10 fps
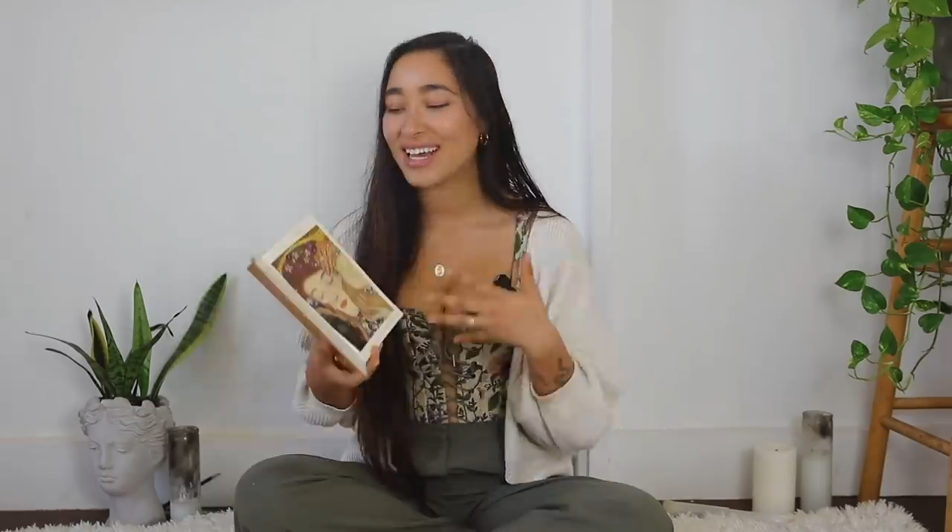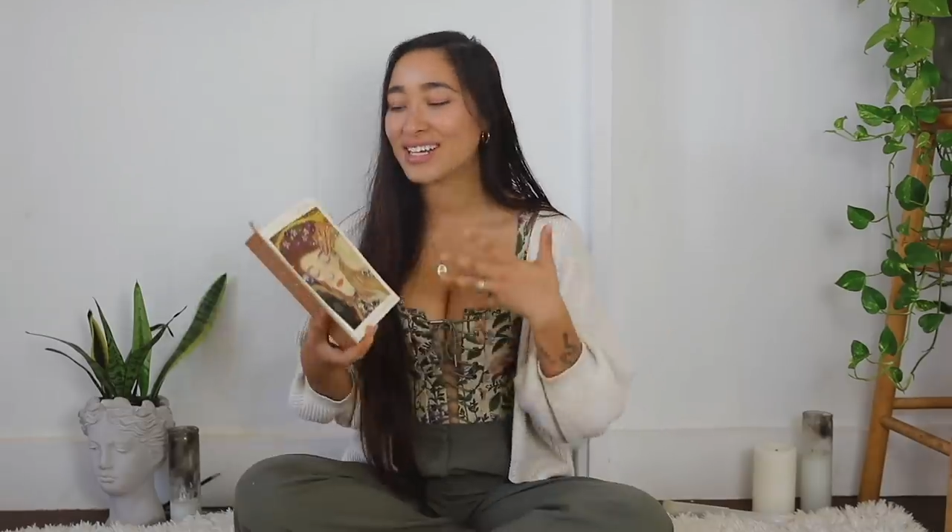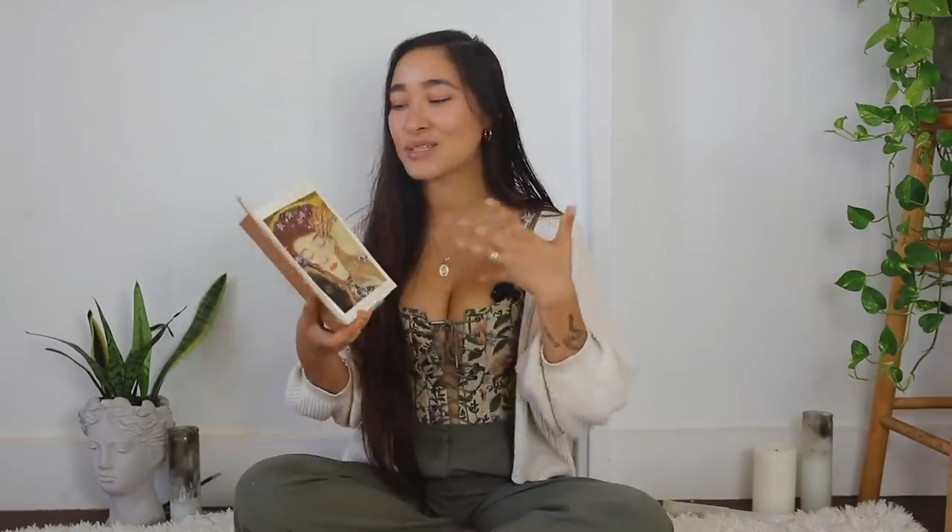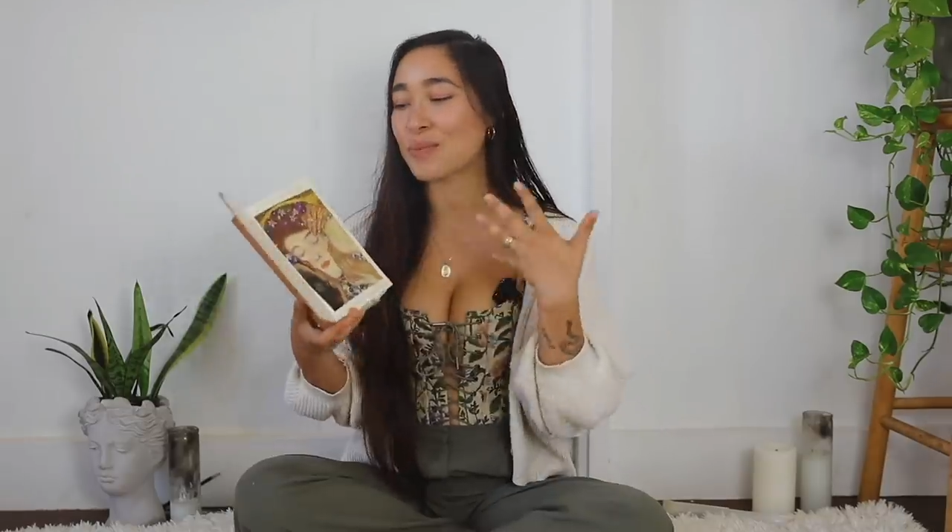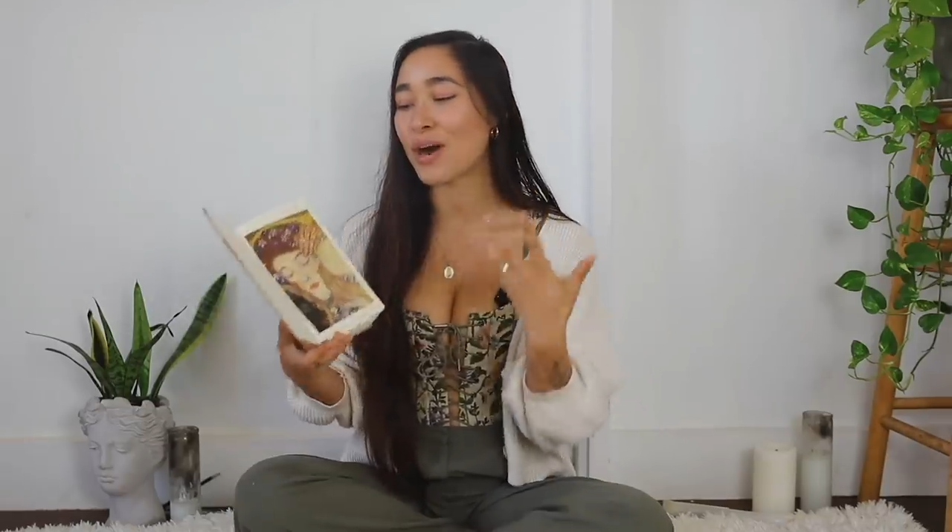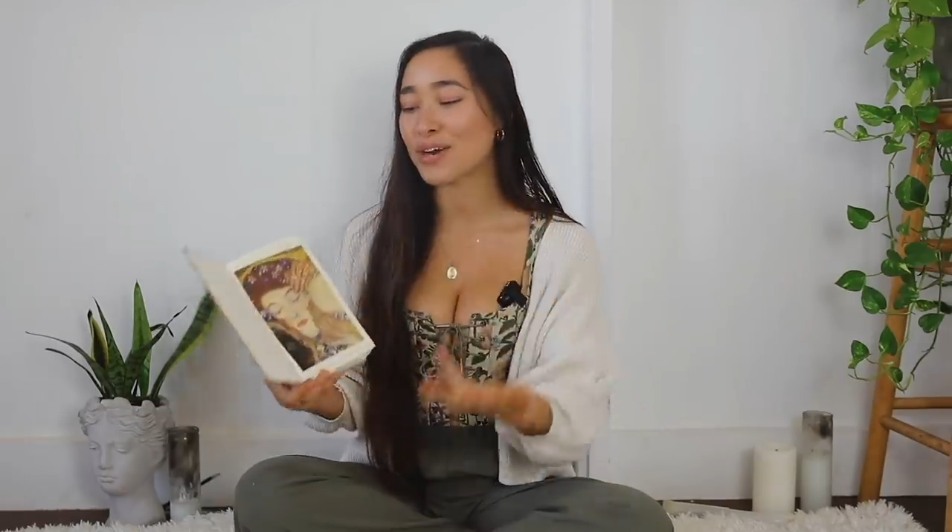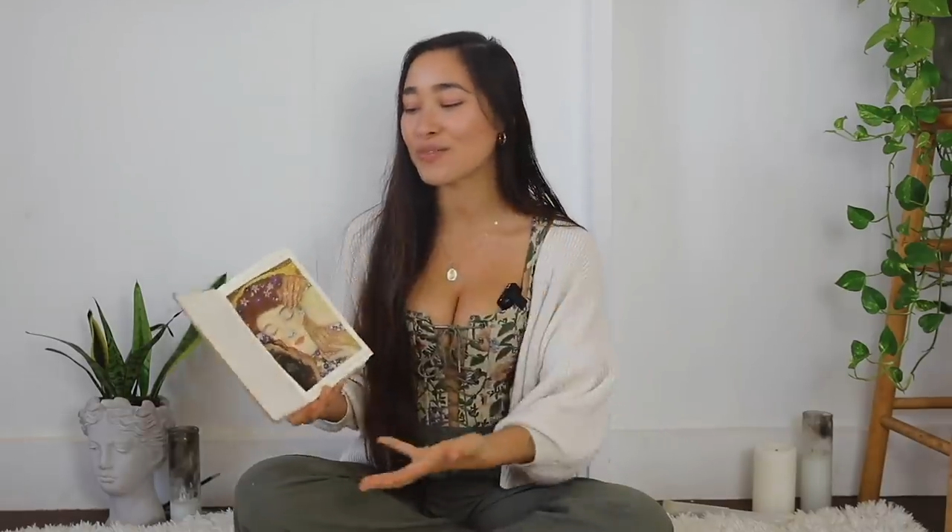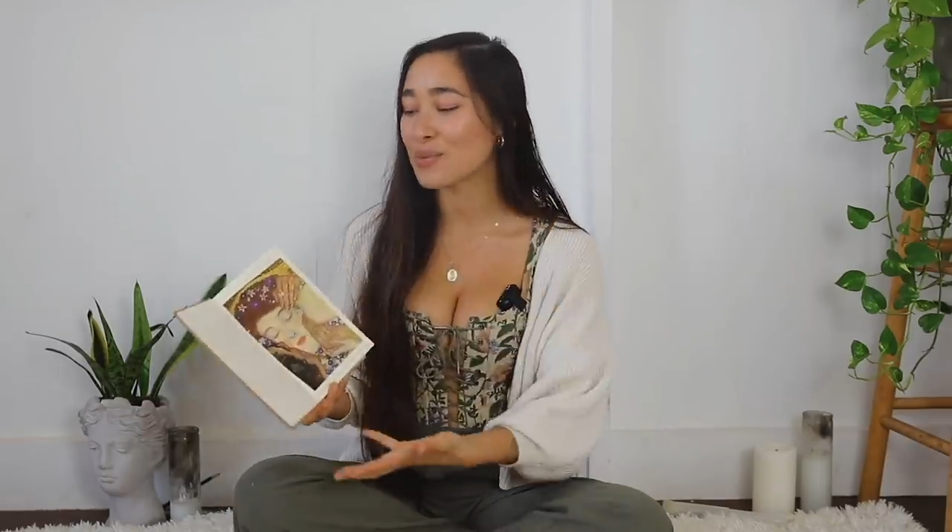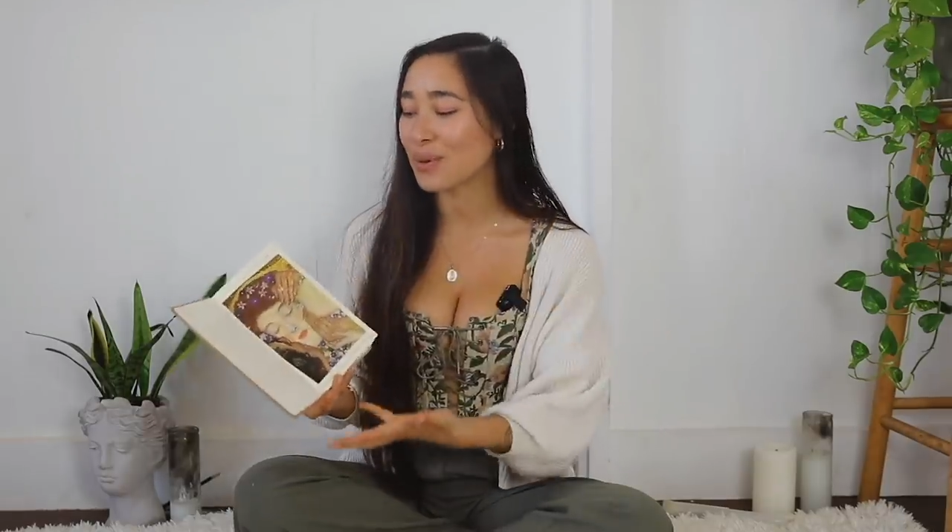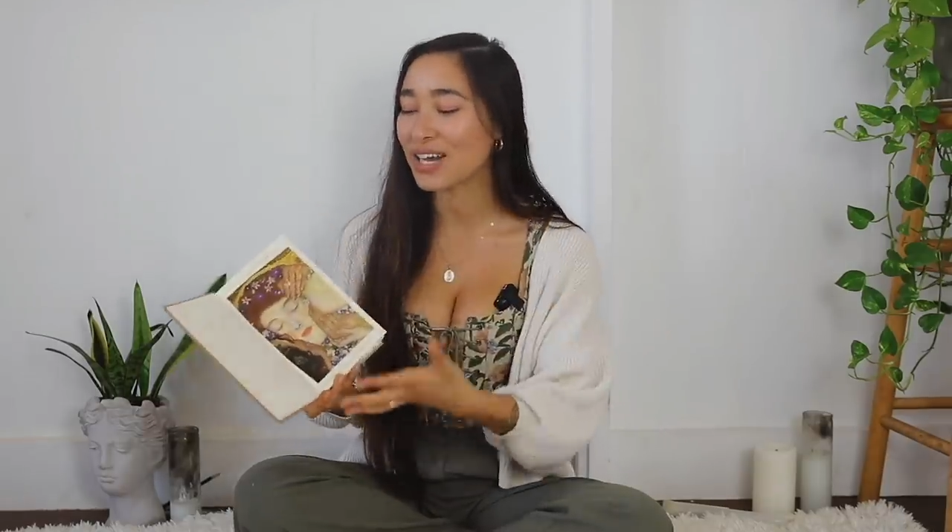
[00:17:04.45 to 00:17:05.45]
It is part
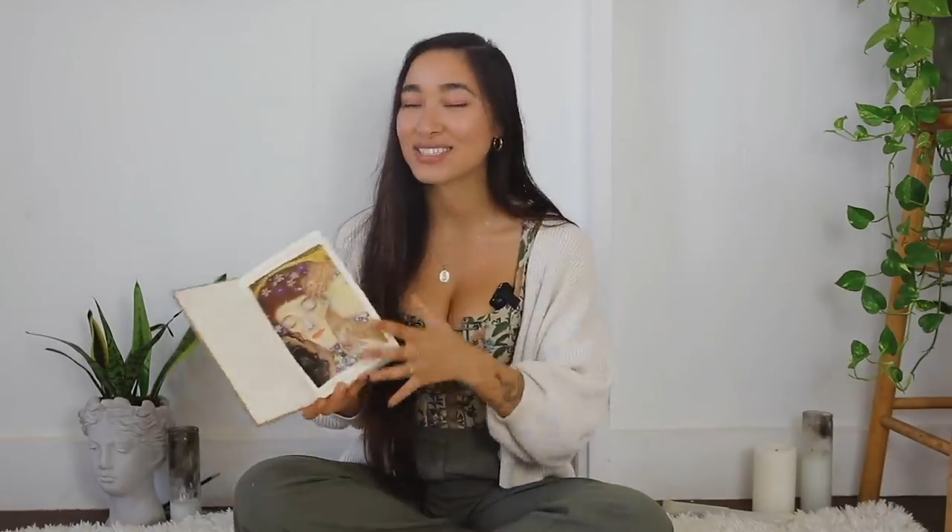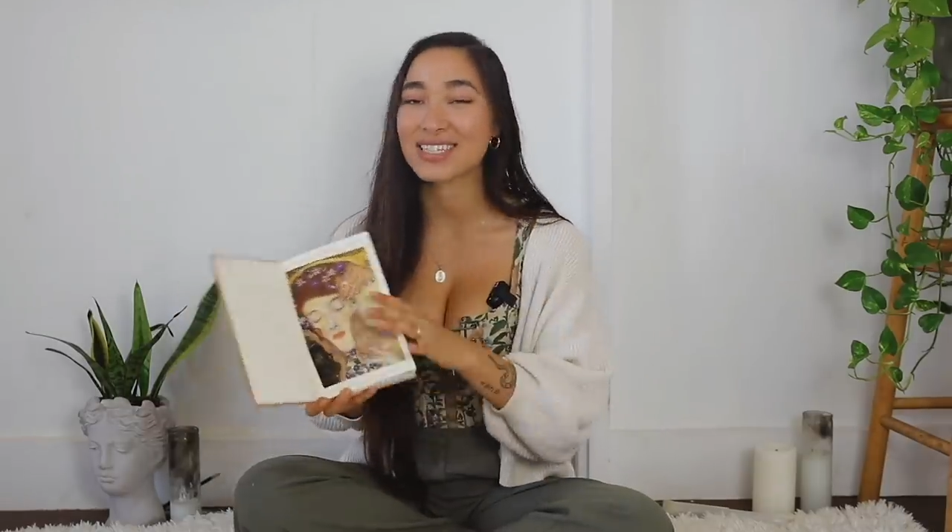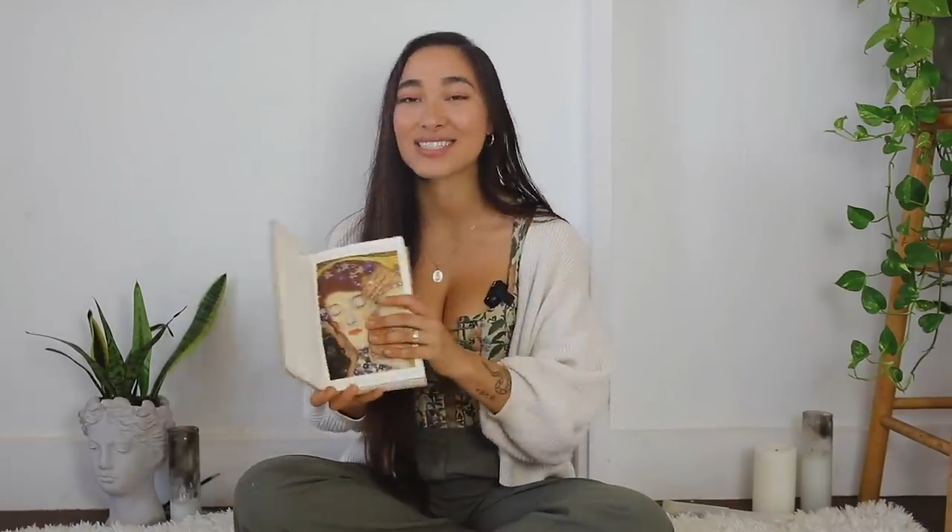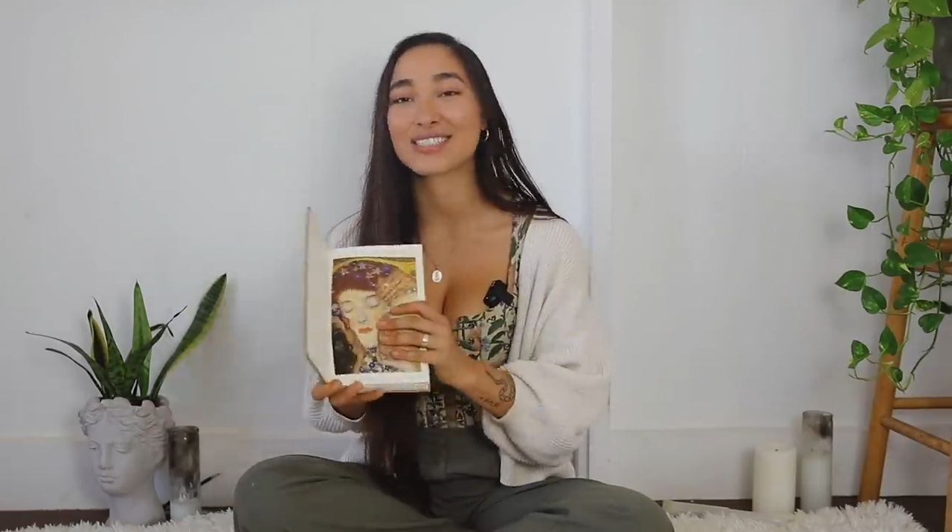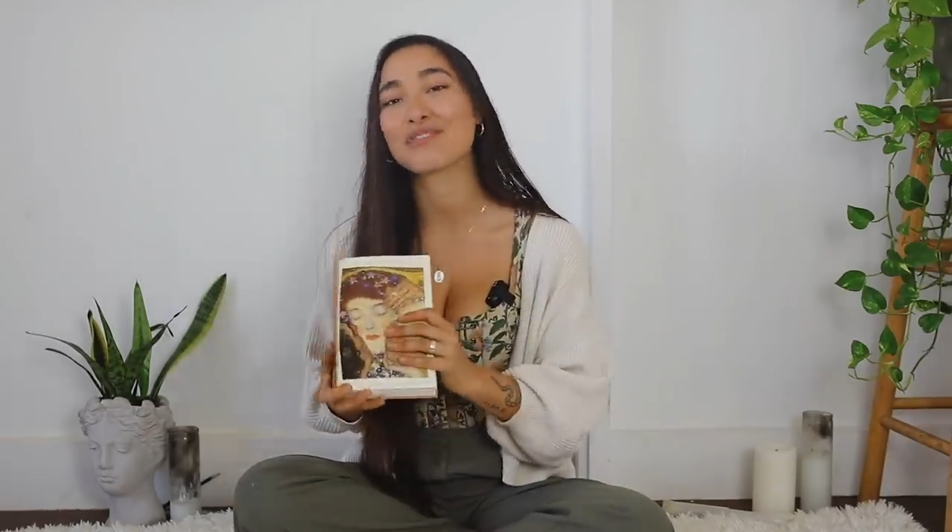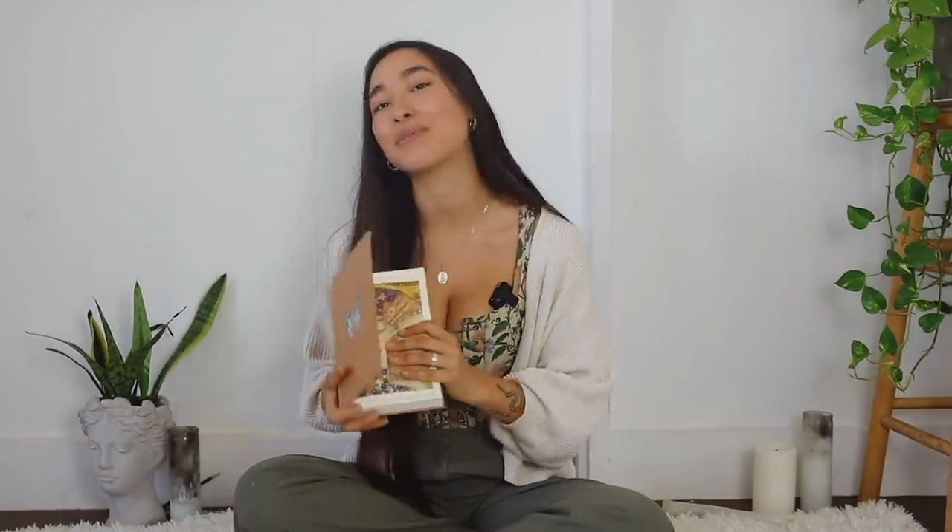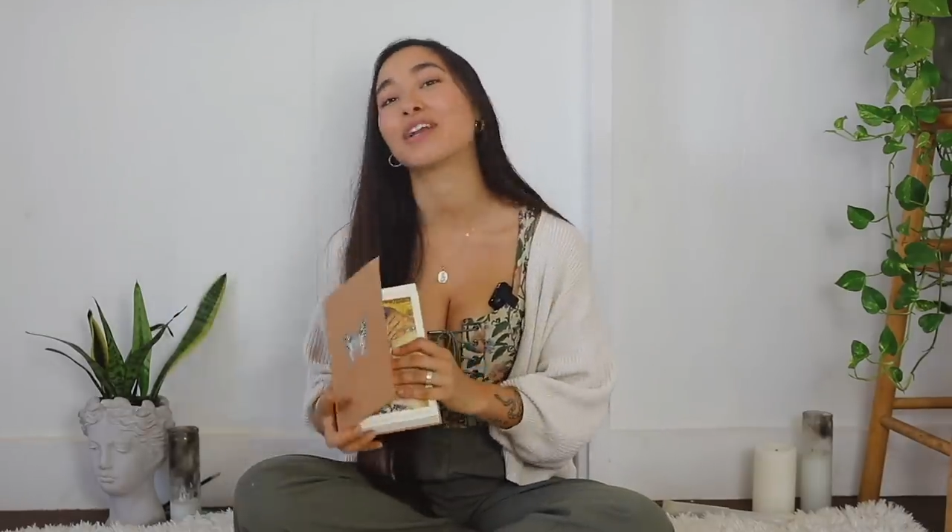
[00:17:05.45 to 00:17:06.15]
of the process of